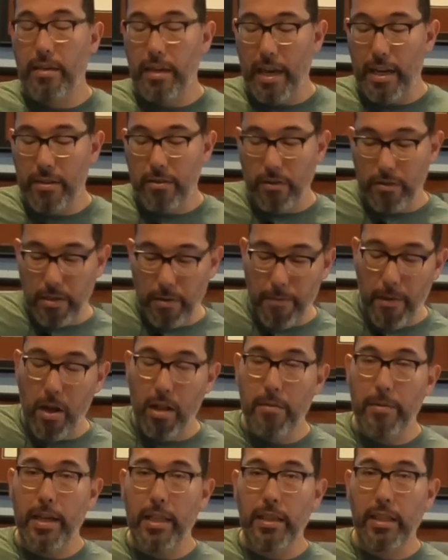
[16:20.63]
Okay, so it's
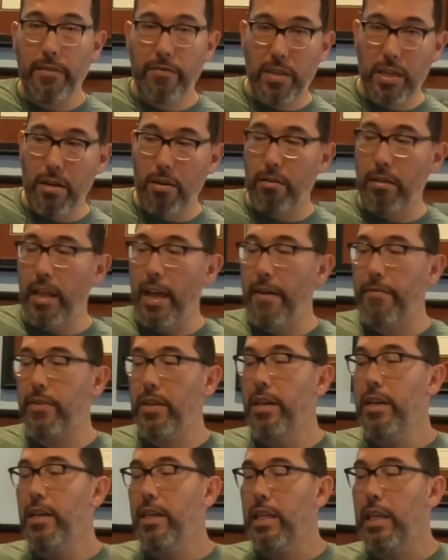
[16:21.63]
all about lifting your left.
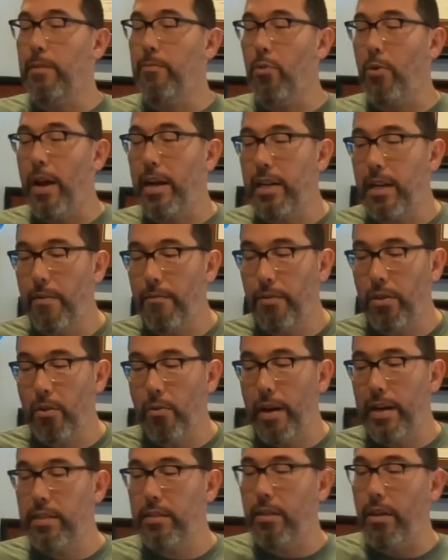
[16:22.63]
Keep your right down for the
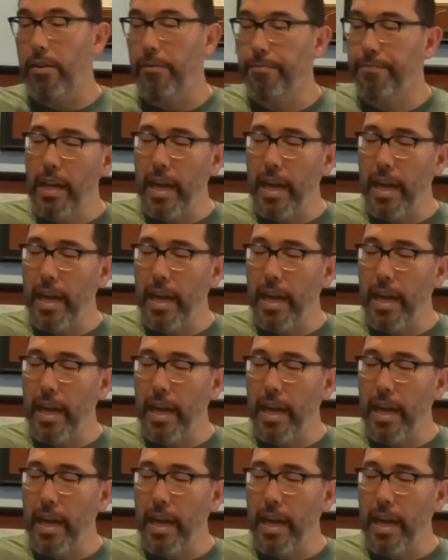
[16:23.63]
grace note.